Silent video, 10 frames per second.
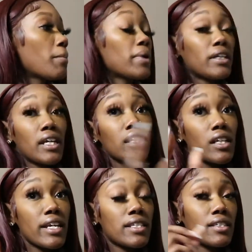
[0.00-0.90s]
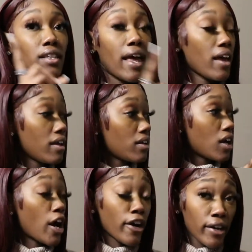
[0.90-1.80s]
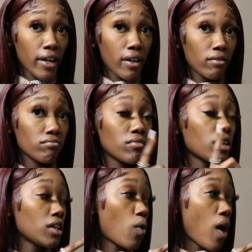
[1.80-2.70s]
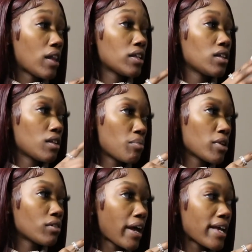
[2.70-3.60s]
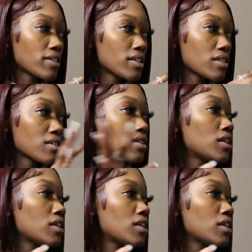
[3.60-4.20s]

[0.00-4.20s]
But nonetheless, that curtain, good quality, the pillowcases,